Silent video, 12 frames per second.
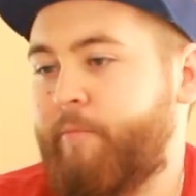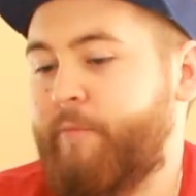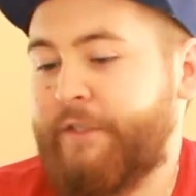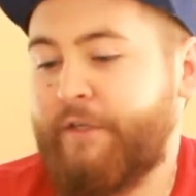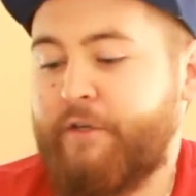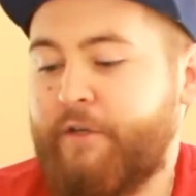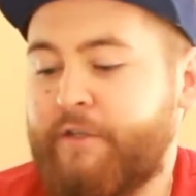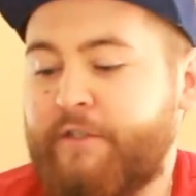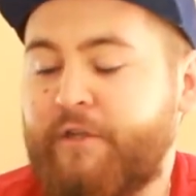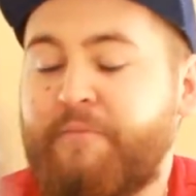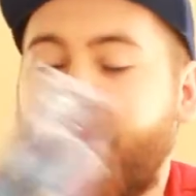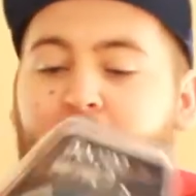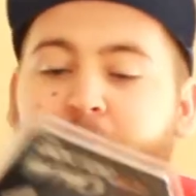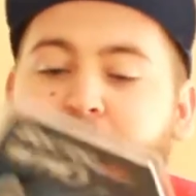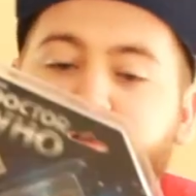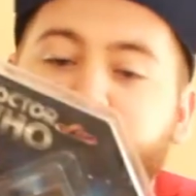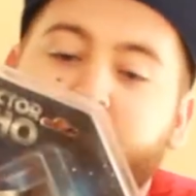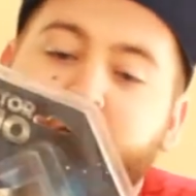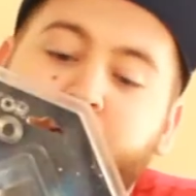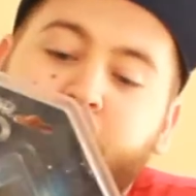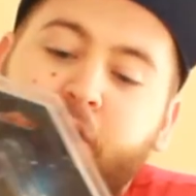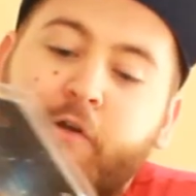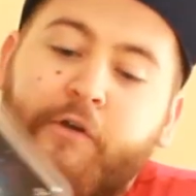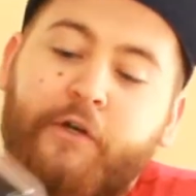so you could do both. You